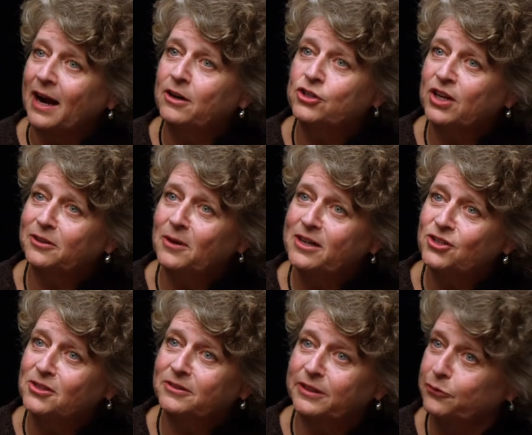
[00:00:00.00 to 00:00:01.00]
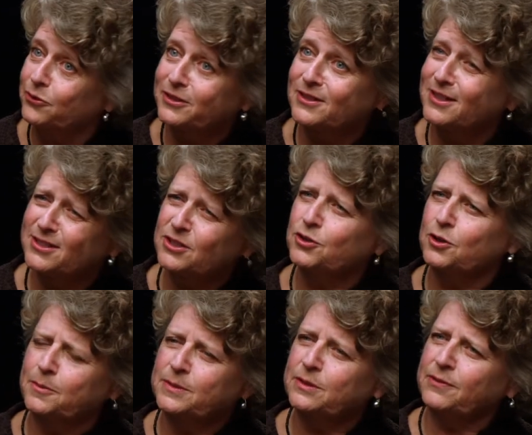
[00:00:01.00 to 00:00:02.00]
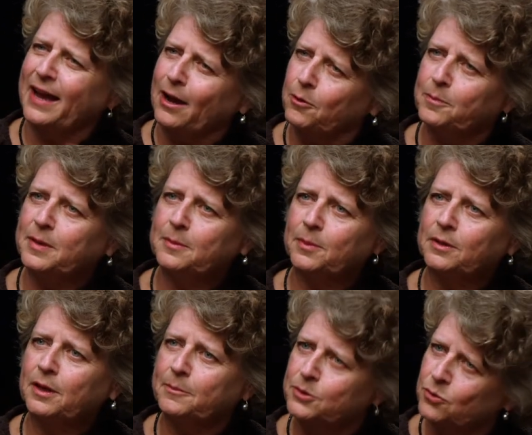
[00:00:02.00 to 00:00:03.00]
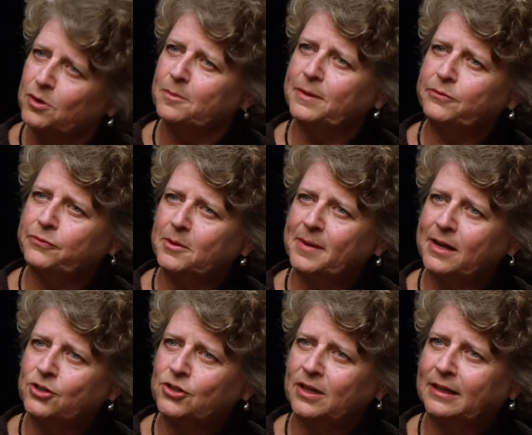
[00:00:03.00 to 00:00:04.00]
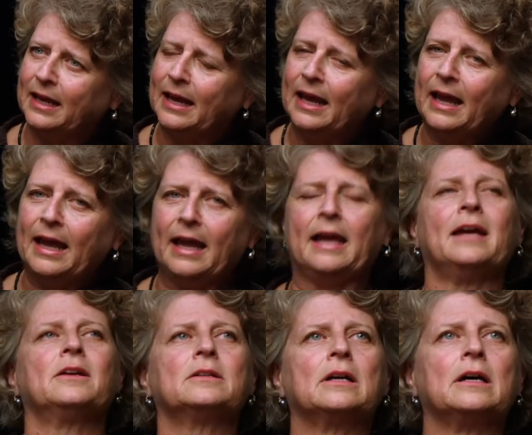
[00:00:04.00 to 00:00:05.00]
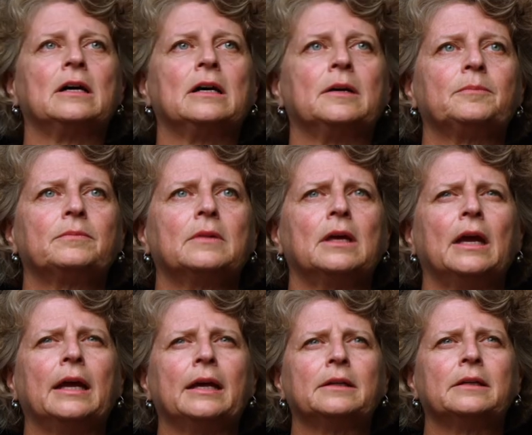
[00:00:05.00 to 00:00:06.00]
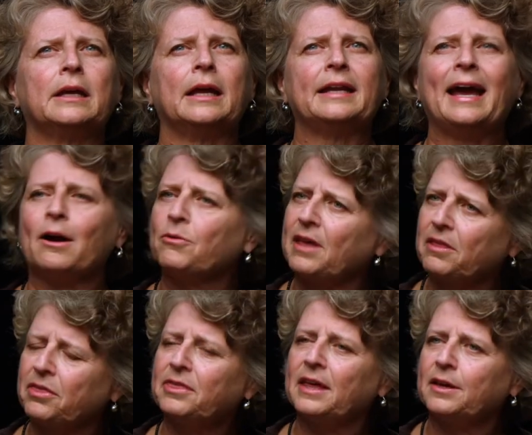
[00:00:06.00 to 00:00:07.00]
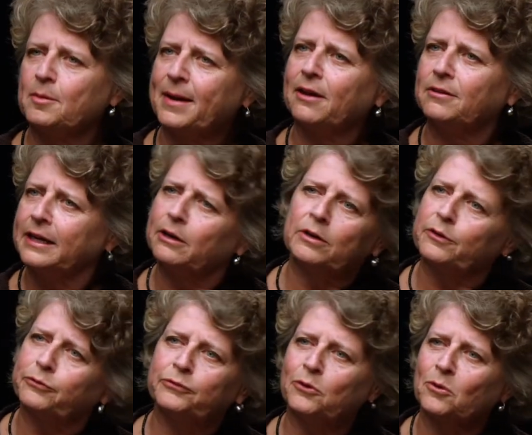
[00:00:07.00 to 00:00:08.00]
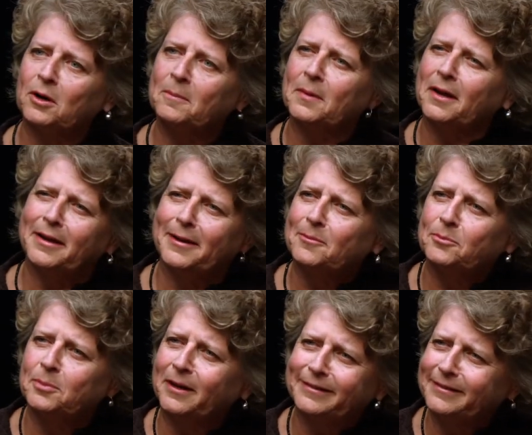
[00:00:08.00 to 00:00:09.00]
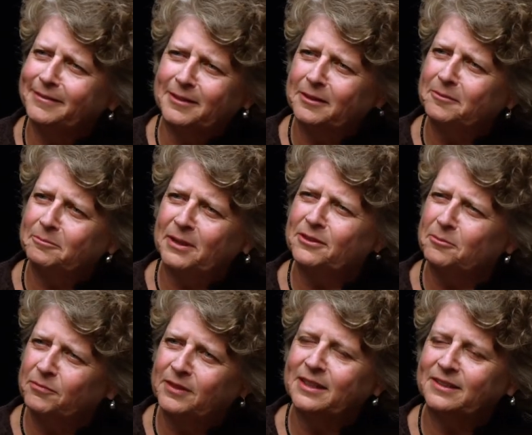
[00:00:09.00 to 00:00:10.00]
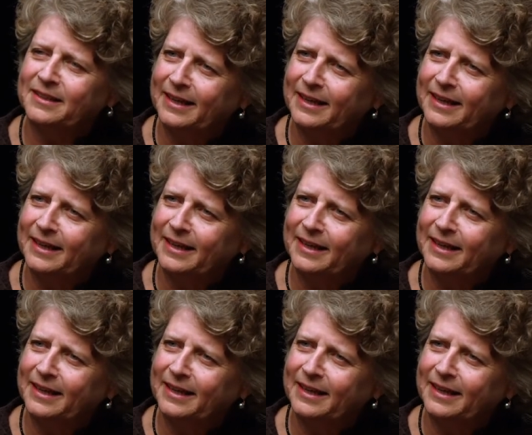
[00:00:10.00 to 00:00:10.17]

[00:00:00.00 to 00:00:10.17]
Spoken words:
are generational differences in terms of how people absorb information and how they think about narrative form. But the